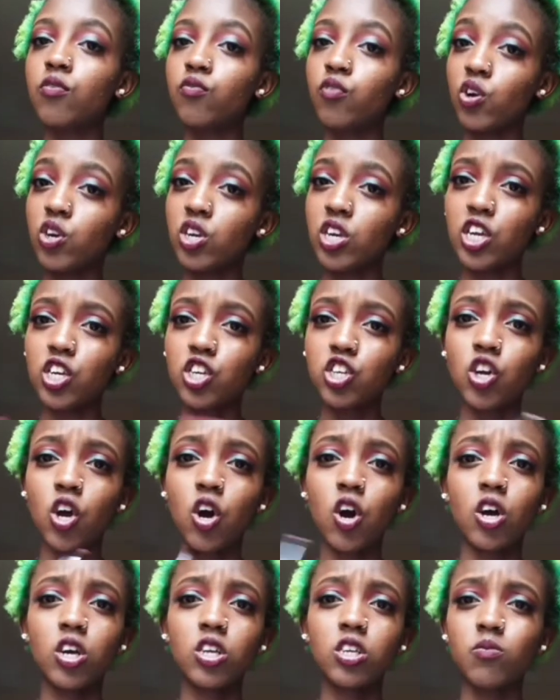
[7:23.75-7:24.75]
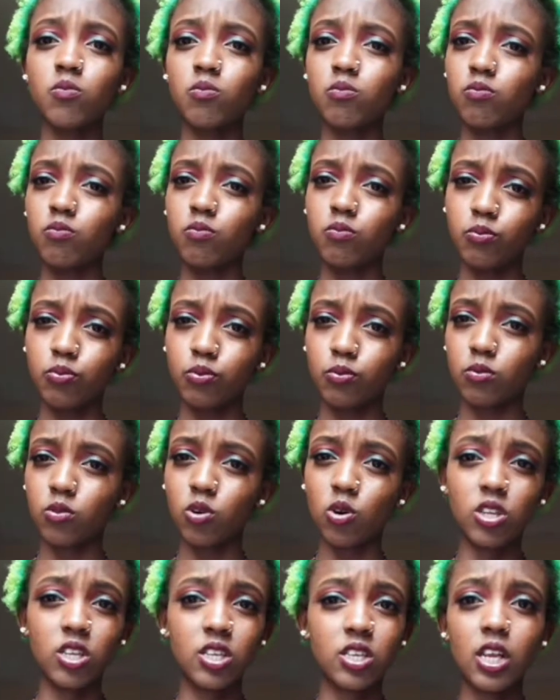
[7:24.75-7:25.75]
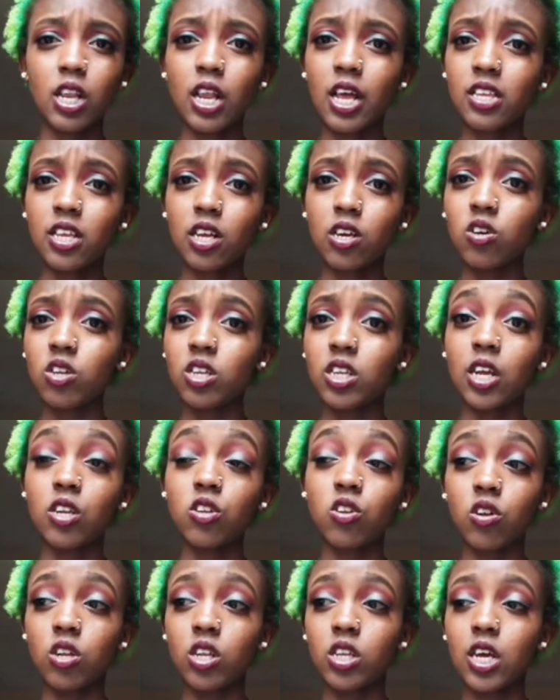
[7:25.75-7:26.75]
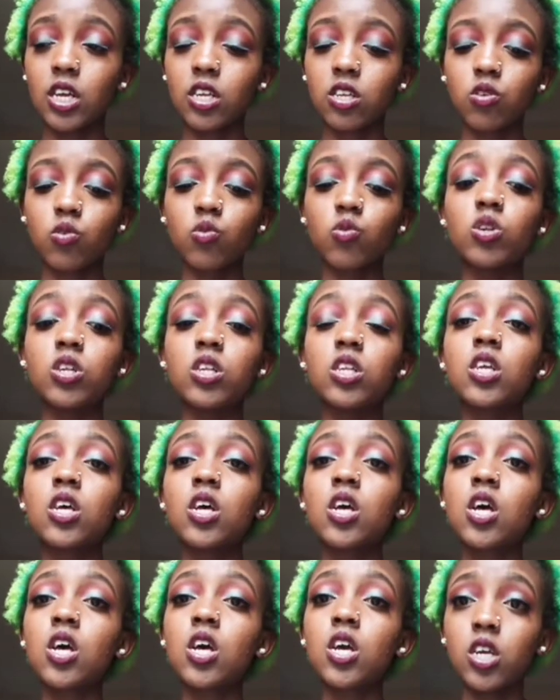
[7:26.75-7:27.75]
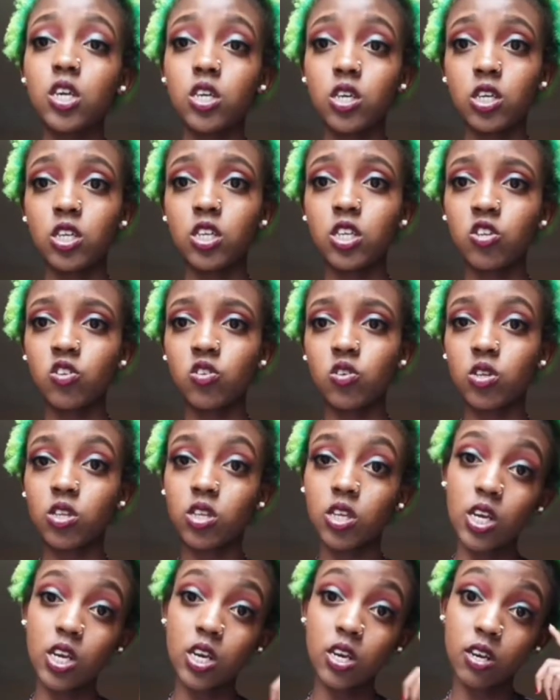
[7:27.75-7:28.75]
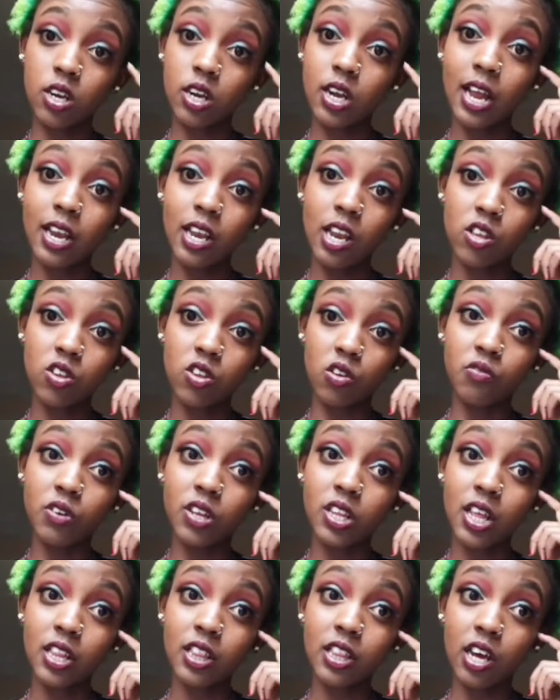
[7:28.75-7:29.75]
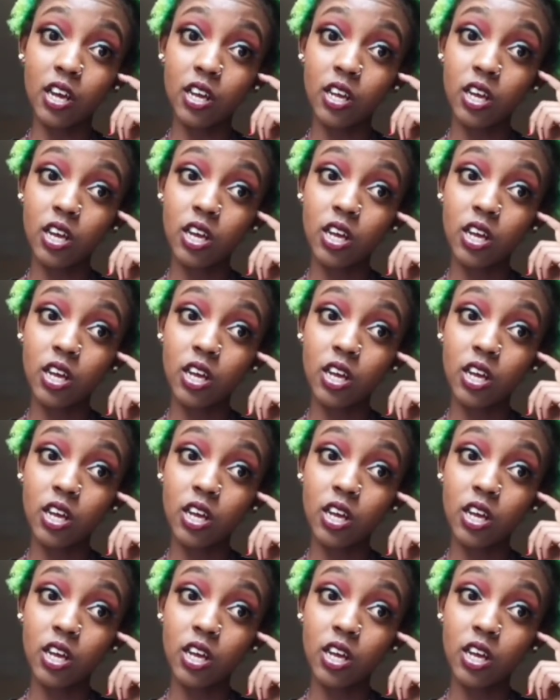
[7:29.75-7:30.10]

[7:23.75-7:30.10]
foundation concealers and all that all that could irritate your skin regardless of whether they